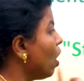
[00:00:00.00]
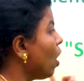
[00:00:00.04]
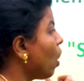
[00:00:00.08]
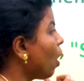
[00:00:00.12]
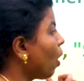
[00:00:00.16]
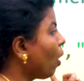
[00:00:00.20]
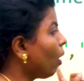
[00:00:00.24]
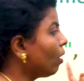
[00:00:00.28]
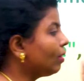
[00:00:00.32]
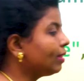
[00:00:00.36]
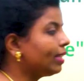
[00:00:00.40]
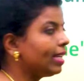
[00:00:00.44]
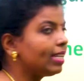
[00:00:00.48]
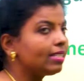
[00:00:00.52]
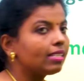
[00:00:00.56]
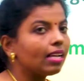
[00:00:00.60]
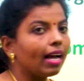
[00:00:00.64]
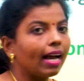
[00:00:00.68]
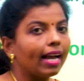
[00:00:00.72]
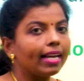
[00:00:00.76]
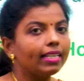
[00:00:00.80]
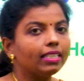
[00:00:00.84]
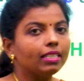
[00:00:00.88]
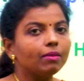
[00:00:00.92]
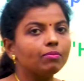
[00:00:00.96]
all these
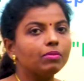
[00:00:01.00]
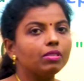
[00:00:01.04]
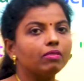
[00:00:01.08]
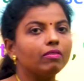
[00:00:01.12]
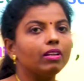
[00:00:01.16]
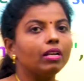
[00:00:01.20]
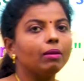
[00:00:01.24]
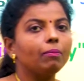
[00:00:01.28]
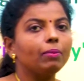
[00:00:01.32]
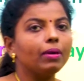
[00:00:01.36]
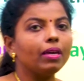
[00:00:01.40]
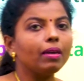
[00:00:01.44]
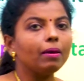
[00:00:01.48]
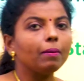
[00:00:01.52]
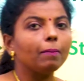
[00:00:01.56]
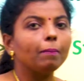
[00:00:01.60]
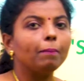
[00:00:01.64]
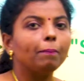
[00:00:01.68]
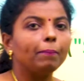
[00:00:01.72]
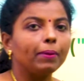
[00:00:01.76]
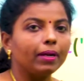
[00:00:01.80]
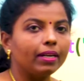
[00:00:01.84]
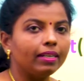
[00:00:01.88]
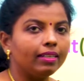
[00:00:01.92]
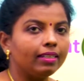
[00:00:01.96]
items will
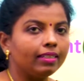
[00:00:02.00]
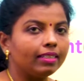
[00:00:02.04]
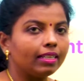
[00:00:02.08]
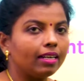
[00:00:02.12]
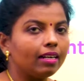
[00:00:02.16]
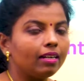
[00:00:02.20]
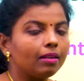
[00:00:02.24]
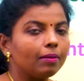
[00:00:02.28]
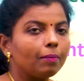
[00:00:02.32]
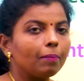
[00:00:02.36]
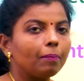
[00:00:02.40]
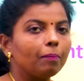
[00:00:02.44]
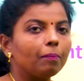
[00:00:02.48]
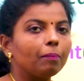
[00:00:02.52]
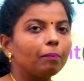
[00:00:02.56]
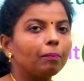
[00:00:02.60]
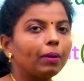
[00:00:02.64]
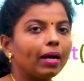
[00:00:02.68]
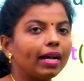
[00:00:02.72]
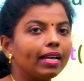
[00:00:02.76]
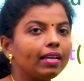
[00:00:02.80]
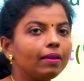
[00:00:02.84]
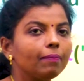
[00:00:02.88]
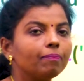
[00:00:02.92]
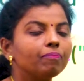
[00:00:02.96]
be printed
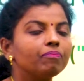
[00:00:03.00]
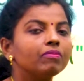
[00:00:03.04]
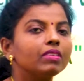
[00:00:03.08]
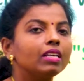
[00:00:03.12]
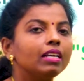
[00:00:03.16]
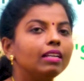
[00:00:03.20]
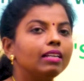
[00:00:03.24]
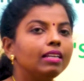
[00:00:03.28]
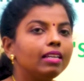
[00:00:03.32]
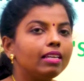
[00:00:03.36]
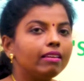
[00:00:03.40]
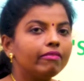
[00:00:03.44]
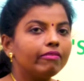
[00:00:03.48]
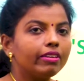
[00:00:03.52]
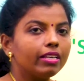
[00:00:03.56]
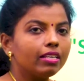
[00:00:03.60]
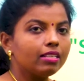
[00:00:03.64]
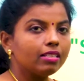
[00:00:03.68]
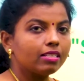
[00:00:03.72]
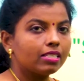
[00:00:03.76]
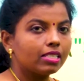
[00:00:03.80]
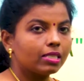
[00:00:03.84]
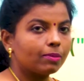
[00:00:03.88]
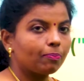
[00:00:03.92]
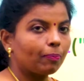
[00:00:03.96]
by
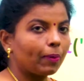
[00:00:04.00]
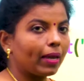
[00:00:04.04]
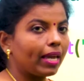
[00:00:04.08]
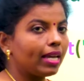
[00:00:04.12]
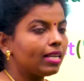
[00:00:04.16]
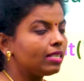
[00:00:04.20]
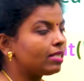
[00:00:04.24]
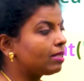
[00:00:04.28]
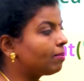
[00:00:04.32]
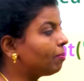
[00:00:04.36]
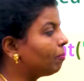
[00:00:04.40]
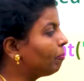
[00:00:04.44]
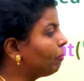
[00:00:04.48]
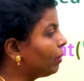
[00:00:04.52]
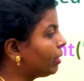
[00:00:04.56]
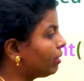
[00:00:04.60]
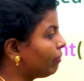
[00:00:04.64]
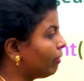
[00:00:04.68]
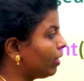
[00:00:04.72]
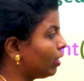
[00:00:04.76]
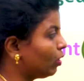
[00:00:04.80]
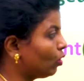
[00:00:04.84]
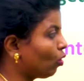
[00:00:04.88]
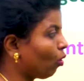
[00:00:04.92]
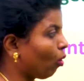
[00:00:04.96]
leaving space
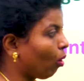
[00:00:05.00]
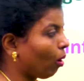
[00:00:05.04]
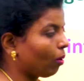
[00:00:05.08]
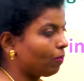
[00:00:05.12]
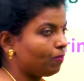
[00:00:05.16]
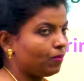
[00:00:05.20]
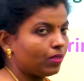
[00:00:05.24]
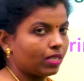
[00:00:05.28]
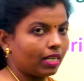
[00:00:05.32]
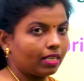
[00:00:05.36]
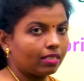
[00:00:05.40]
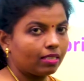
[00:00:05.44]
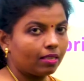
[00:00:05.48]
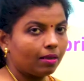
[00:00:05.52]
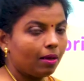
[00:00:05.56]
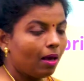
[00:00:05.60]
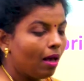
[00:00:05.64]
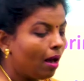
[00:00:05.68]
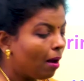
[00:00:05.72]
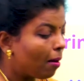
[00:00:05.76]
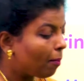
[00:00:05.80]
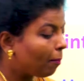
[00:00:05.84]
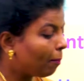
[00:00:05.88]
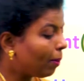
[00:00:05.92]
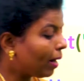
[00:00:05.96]
between the objects.
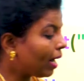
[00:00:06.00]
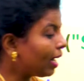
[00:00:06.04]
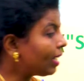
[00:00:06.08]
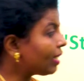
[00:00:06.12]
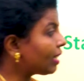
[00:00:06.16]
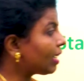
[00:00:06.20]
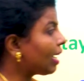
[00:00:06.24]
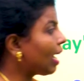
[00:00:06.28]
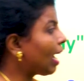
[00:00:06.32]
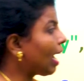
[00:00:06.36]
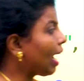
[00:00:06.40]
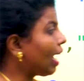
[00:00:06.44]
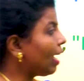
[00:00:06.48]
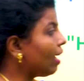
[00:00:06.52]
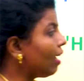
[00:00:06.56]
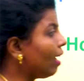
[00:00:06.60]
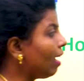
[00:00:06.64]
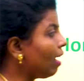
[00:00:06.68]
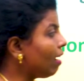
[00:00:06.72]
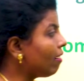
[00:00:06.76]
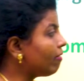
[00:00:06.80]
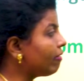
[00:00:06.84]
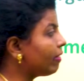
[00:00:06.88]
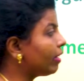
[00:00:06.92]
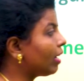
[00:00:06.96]
But I
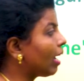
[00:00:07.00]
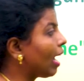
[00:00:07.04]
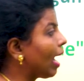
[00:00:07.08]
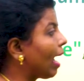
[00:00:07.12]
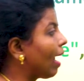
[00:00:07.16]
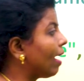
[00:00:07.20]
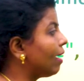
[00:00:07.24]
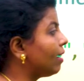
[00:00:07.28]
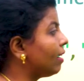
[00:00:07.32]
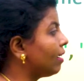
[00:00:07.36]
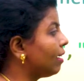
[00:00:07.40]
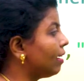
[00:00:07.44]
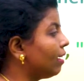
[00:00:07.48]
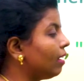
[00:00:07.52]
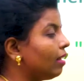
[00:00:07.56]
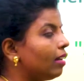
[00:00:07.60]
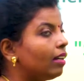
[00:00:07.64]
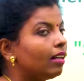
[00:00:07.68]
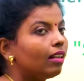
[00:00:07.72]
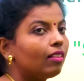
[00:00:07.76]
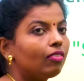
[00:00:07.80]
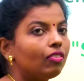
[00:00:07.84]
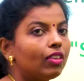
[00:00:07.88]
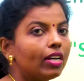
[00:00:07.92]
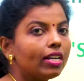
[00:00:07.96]
have added
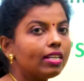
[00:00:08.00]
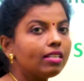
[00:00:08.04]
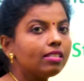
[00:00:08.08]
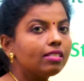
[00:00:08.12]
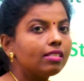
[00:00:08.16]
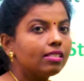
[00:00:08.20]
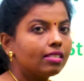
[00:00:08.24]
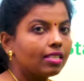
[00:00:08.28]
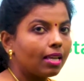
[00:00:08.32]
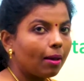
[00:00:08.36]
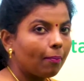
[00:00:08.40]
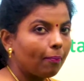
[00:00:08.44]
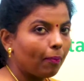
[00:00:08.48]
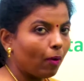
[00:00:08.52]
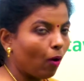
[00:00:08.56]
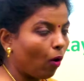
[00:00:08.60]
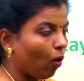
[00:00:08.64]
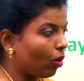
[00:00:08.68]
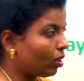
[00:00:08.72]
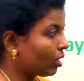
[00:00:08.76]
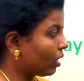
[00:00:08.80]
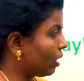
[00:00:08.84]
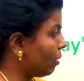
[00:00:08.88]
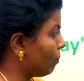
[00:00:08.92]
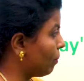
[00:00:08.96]
the sep
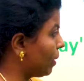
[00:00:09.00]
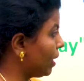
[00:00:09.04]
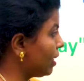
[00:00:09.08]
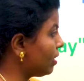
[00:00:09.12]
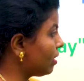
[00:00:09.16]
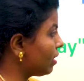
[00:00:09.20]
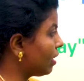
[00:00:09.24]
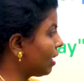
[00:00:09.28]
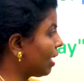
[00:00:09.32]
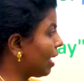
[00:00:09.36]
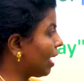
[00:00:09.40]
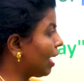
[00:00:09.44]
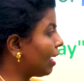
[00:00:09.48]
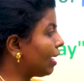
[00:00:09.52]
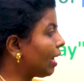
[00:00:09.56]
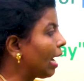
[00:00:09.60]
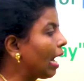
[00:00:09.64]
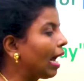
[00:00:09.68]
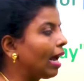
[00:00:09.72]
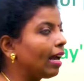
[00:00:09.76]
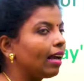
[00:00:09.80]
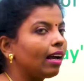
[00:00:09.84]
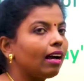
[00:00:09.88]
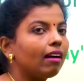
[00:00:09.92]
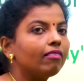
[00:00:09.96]
argument and
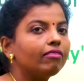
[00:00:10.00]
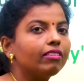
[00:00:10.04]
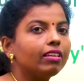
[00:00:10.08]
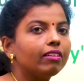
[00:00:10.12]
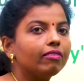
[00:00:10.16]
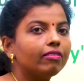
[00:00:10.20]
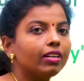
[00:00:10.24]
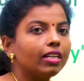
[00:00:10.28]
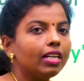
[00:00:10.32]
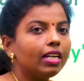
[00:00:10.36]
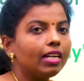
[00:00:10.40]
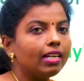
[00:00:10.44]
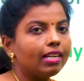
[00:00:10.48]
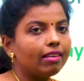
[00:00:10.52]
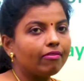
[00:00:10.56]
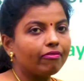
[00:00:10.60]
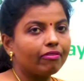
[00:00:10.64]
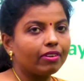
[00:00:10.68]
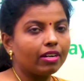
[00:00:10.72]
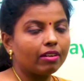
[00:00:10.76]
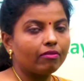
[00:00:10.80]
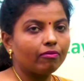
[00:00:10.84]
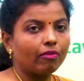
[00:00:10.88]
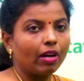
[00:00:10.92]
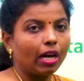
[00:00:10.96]
I have given a
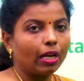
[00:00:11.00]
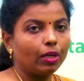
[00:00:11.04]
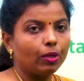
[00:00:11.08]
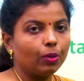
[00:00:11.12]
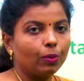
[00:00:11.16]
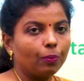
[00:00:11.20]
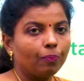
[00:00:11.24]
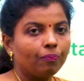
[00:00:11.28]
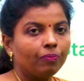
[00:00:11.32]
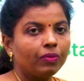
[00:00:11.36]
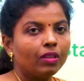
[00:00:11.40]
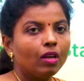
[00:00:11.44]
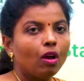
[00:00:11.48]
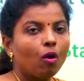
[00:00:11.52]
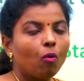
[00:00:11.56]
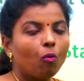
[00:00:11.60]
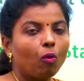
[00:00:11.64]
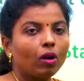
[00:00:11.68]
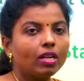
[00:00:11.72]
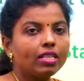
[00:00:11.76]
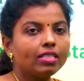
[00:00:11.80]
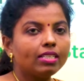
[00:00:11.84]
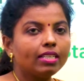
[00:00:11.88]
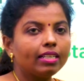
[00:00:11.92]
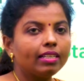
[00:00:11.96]
different value.
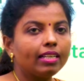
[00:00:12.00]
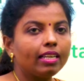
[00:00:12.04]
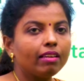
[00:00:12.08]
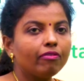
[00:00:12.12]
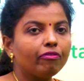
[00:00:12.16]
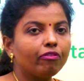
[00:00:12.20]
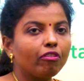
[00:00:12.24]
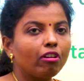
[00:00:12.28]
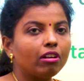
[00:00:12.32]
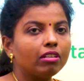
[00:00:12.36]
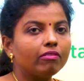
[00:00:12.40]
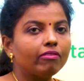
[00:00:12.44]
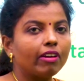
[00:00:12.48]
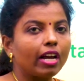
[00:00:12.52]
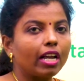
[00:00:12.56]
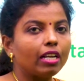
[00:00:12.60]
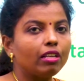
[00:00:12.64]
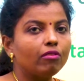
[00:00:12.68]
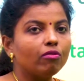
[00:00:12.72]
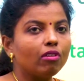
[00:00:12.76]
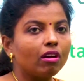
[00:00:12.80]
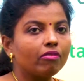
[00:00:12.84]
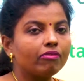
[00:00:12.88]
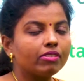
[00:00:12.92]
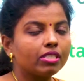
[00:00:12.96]
What is the default
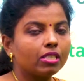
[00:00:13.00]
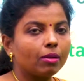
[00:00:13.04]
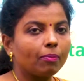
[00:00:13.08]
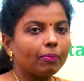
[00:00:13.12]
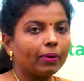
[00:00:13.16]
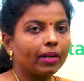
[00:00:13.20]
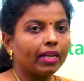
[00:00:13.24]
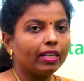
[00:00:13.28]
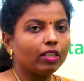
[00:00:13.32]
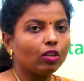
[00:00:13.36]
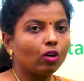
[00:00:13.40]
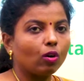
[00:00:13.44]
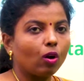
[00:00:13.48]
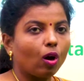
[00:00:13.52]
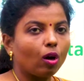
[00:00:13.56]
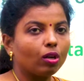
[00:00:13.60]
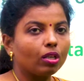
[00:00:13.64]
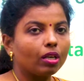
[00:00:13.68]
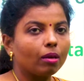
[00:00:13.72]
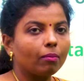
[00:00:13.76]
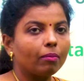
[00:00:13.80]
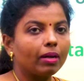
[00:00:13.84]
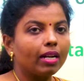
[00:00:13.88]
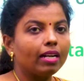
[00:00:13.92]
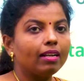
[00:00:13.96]
value of a separator
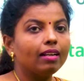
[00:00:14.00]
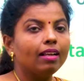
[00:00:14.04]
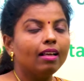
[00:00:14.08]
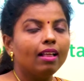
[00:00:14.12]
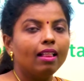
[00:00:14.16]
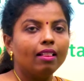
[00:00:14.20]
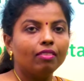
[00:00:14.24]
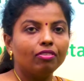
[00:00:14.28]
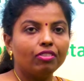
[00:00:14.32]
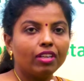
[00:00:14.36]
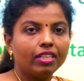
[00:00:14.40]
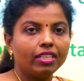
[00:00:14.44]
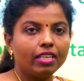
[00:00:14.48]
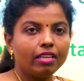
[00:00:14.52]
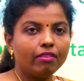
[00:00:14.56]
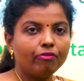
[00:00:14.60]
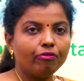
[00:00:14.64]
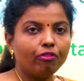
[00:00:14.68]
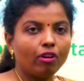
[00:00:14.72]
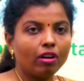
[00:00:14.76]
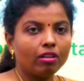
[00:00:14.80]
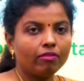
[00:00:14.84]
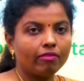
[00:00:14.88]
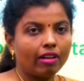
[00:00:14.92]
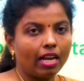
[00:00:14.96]
argument? The
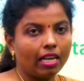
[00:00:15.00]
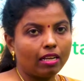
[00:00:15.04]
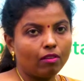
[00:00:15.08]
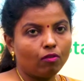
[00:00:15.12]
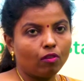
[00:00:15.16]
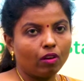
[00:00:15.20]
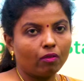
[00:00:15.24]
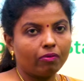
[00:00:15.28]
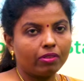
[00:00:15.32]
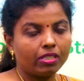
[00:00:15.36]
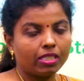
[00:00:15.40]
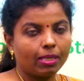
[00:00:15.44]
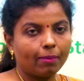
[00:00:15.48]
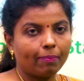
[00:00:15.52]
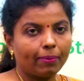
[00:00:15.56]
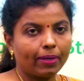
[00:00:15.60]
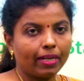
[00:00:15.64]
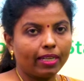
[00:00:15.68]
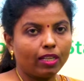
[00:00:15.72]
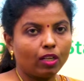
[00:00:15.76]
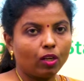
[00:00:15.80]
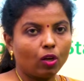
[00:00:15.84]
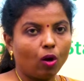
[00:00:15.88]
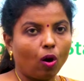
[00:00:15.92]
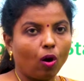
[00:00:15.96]
default value of a
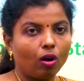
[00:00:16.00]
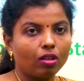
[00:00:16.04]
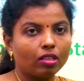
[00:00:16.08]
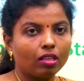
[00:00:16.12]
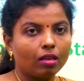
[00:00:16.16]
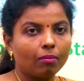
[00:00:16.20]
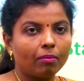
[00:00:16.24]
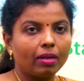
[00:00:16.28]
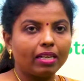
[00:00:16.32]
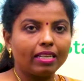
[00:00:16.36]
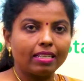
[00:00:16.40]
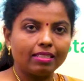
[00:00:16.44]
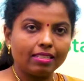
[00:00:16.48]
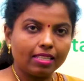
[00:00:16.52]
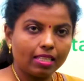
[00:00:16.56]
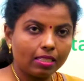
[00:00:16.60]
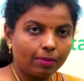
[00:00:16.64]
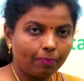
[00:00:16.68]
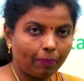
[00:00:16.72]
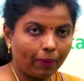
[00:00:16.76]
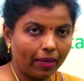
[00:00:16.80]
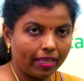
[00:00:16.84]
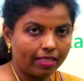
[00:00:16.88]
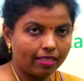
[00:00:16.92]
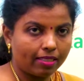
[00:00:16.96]
separator argument is a
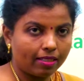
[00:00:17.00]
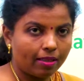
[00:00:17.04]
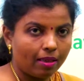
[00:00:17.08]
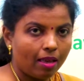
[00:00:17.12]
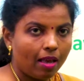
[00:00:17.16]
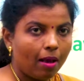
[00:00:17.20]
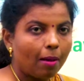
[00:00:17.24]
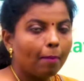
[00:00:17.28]
space.